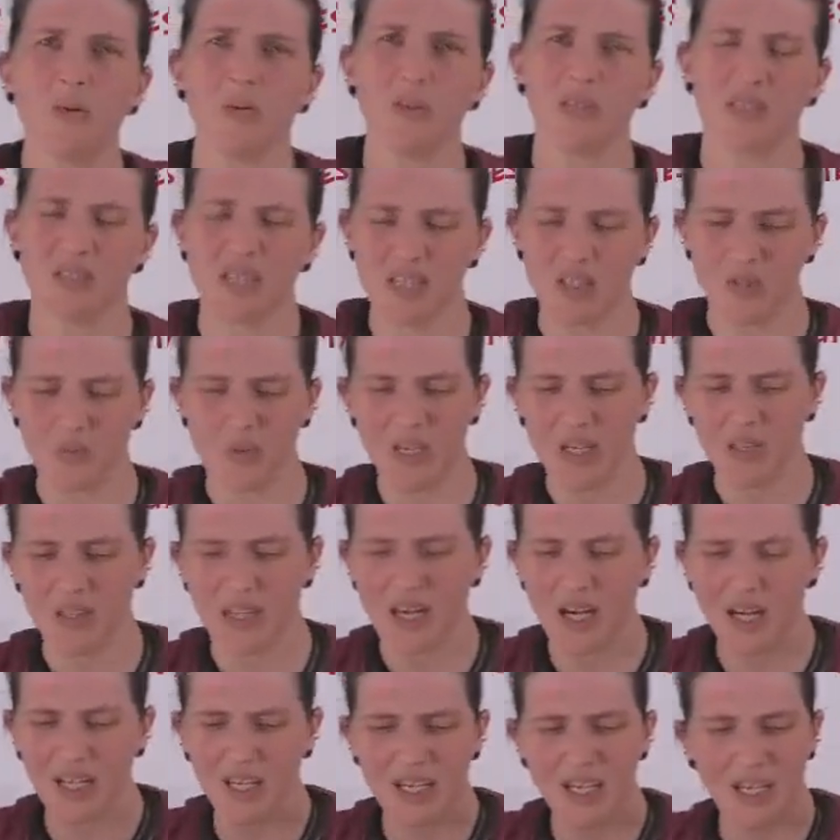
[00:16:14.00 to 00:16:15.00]
this week
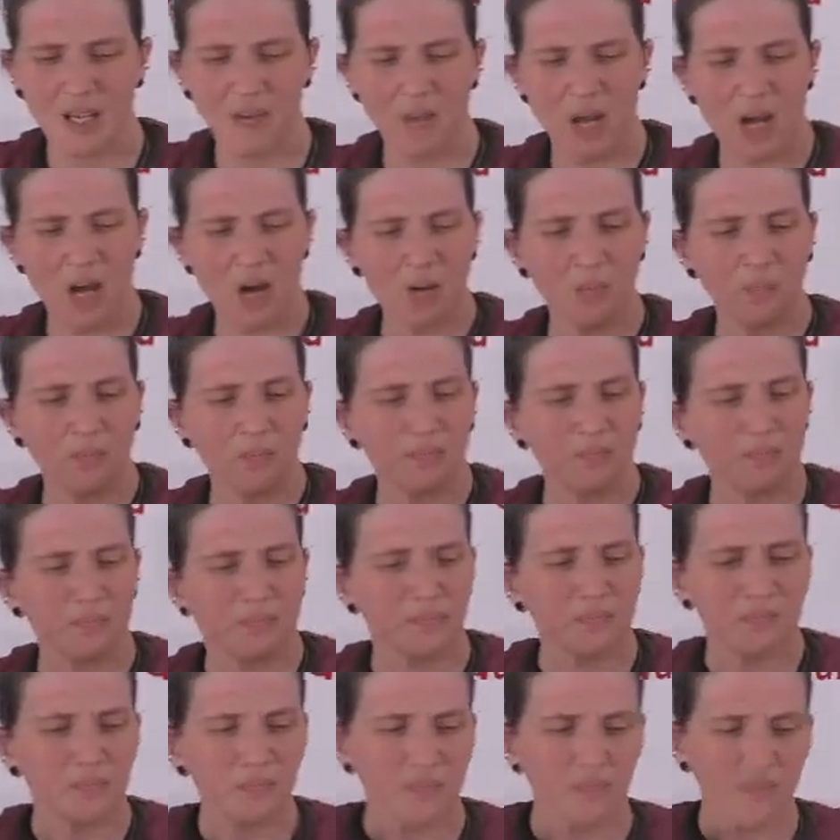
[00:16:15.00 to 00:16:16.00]
that it came out.
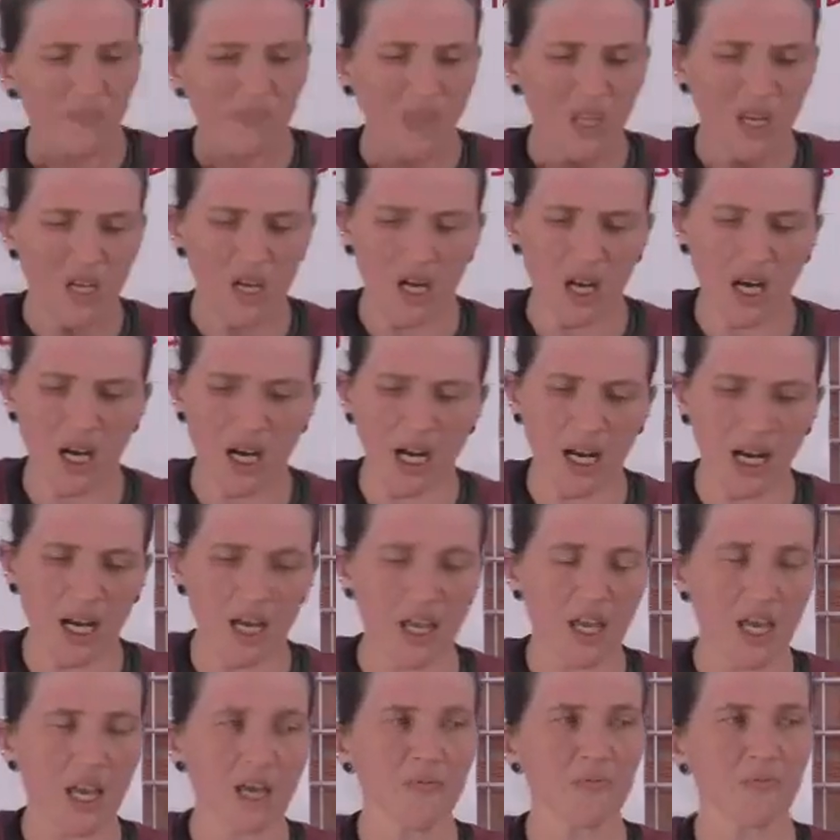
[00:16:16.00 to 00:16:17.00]

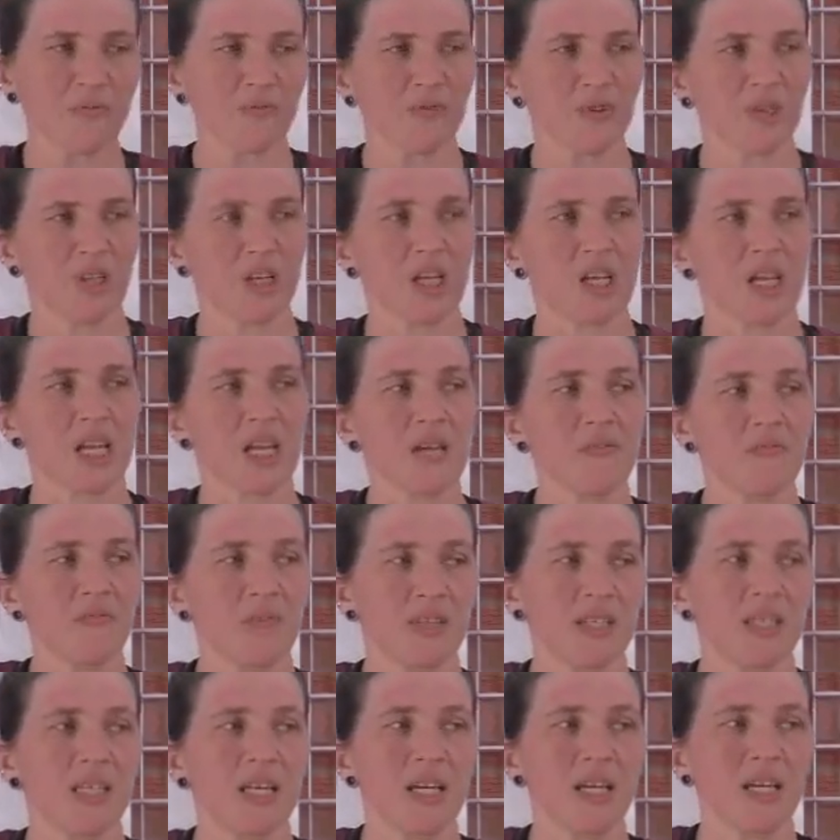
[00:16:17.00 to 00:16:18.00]
If
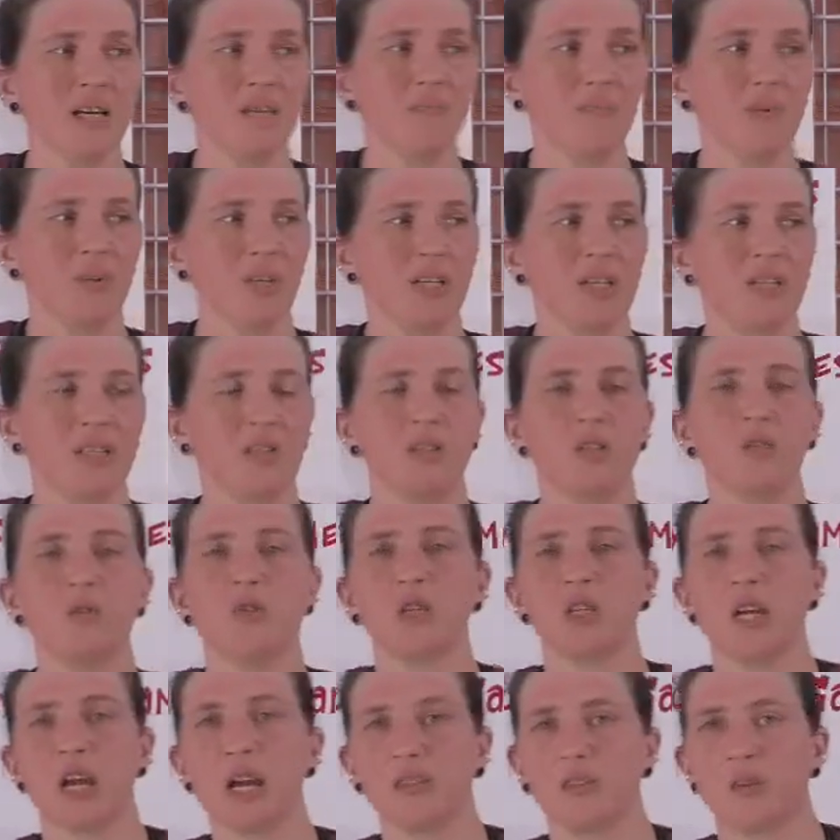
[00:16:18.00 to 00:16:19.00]
it did, please do
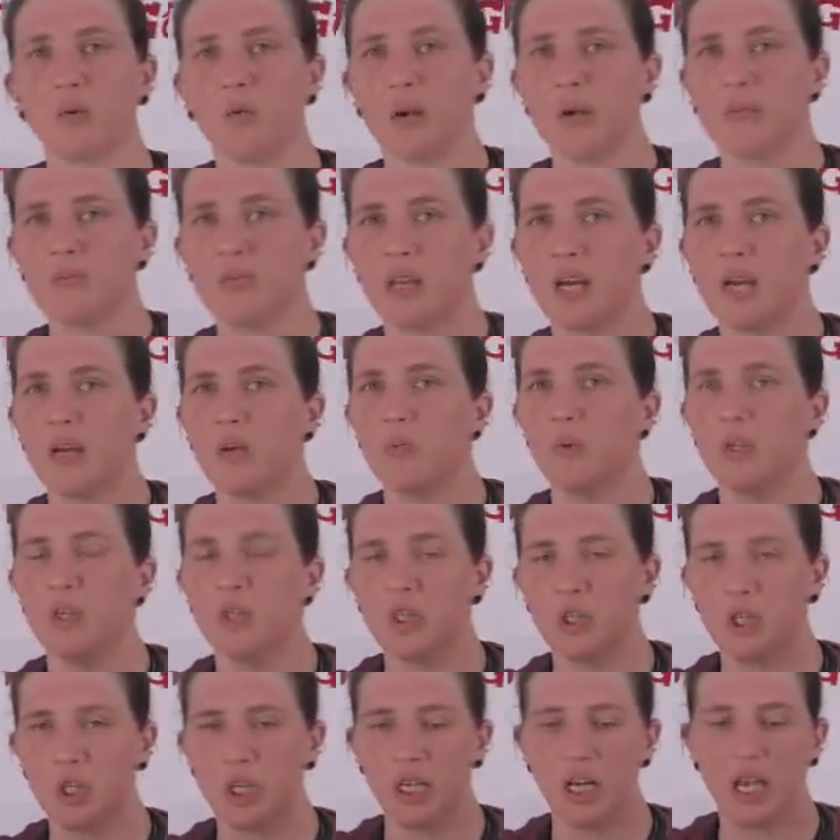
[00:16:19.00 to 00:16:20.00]
check the website. We
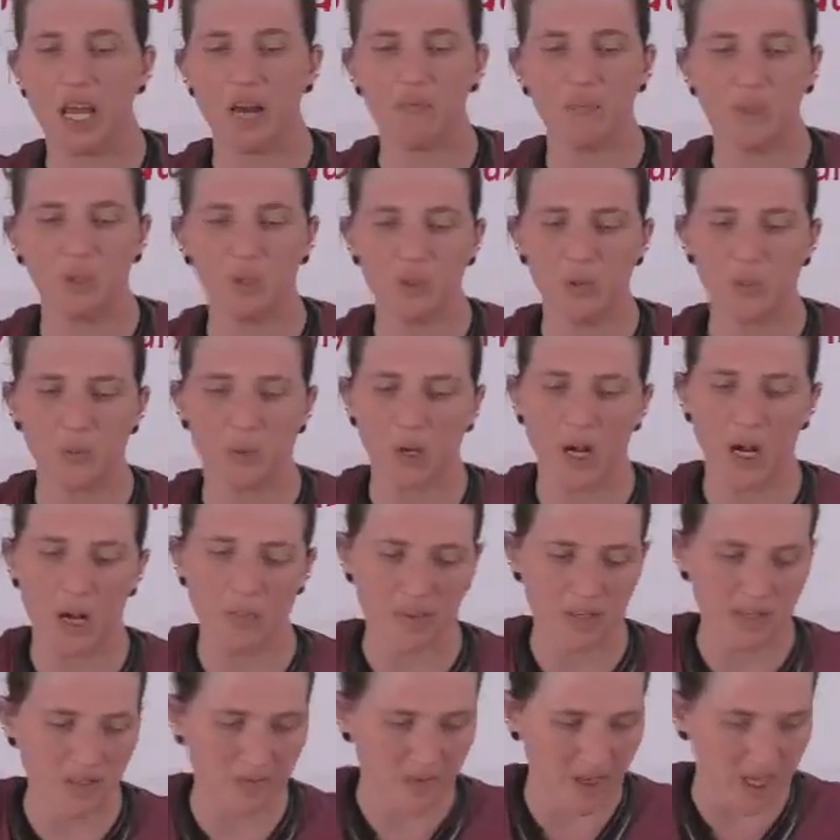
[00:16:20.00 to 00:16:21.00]
should have multiple
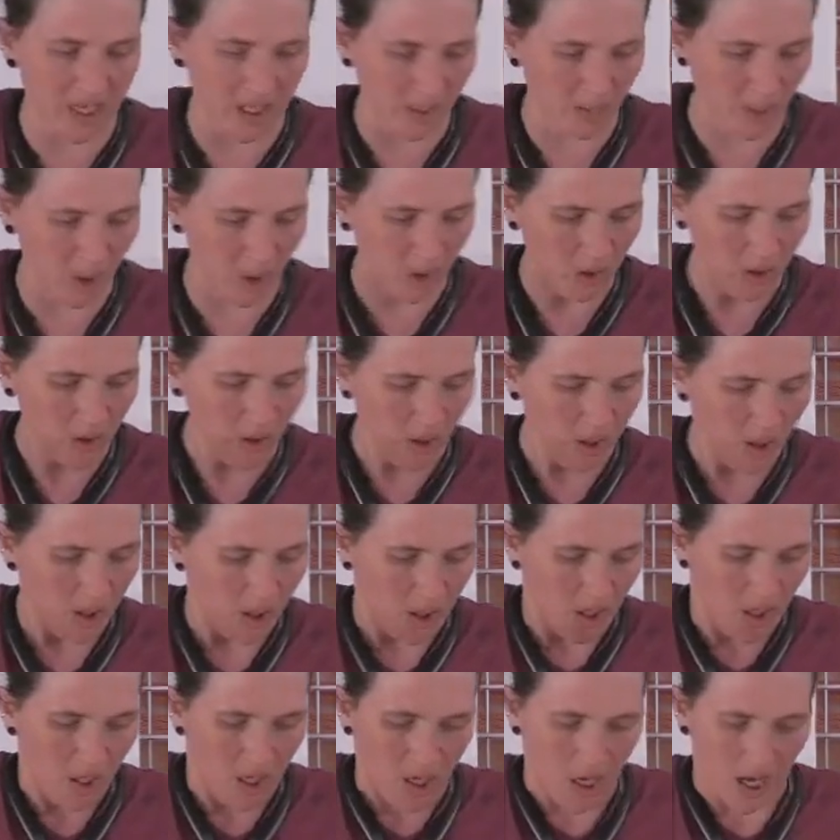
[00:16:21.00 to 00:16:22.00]
copies available.
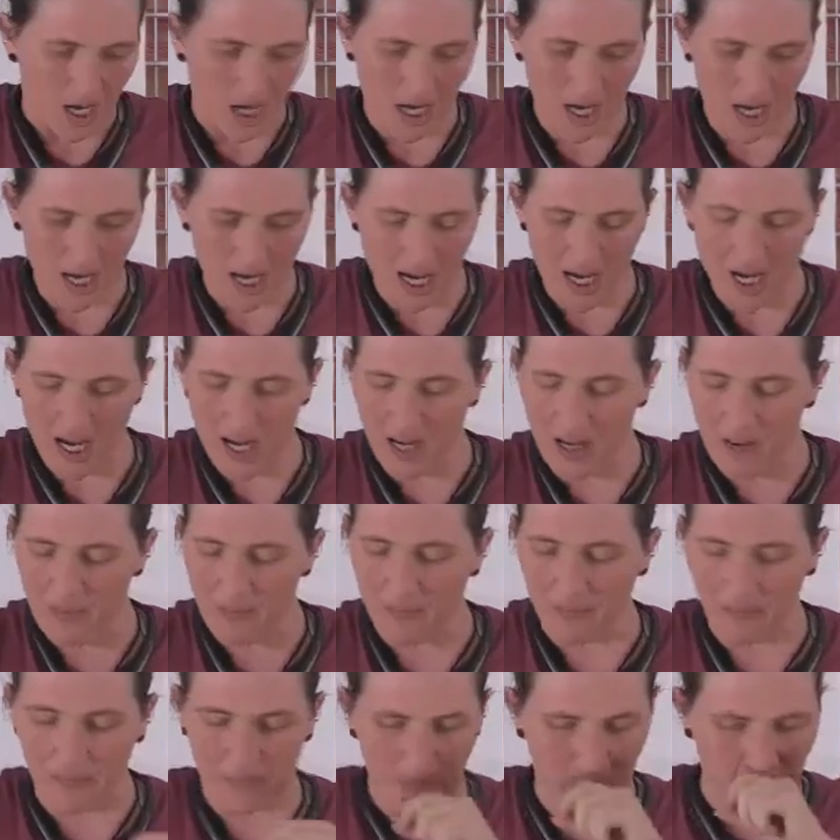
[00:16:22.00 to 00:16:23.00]

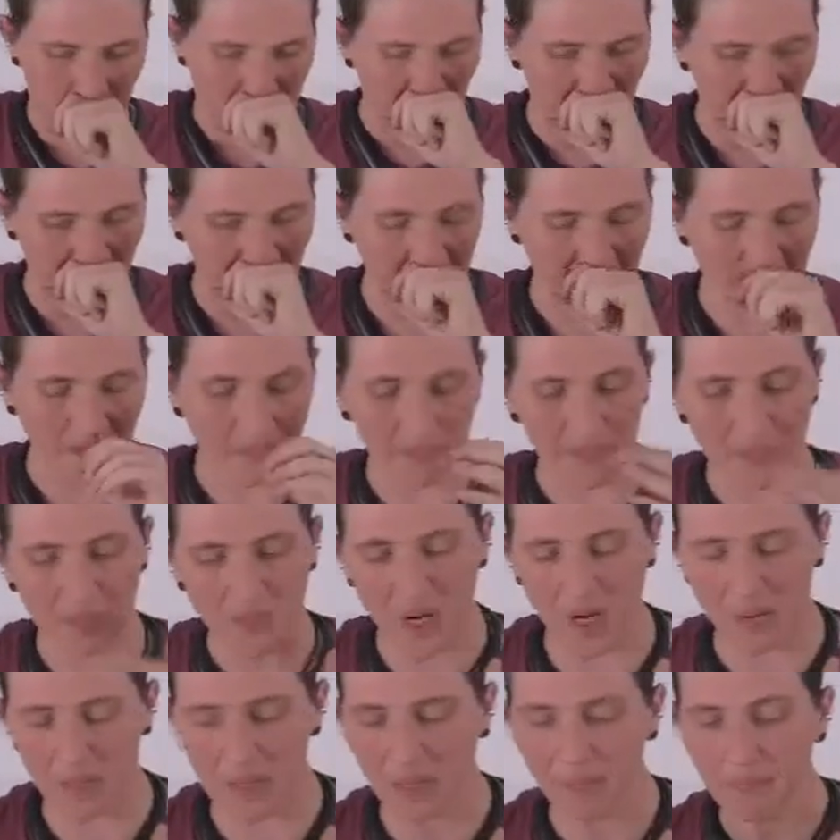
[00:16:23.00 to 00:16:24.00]
Pardon
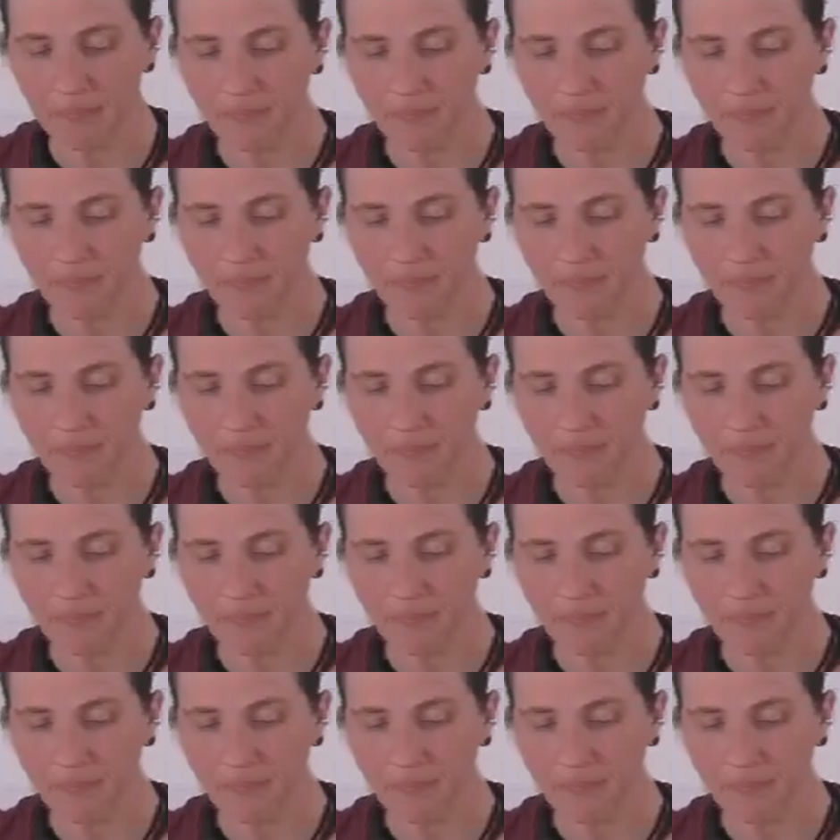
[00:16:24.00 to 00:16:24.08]
me.